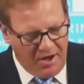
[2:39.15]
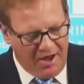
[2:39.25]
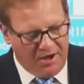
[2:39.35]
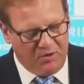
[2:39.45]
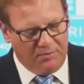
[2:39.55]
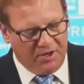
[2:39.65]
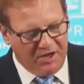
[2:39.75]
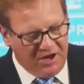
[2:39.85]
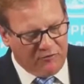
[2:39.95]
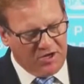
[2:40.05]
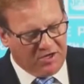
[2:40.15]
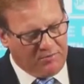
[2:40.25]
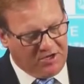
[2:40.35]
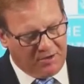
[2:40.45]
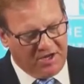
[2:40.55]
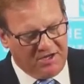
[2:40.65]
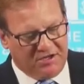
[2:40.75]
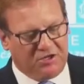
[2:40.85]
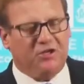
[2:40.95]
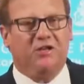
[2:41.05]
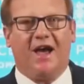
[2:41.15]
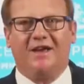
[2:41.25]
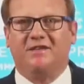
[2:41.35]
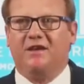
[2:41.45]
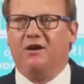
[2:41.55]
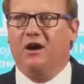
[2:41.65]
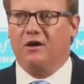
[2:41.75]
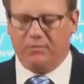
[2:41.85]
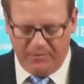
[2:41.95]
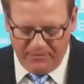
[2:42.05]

and we believe we can become a digital asset hub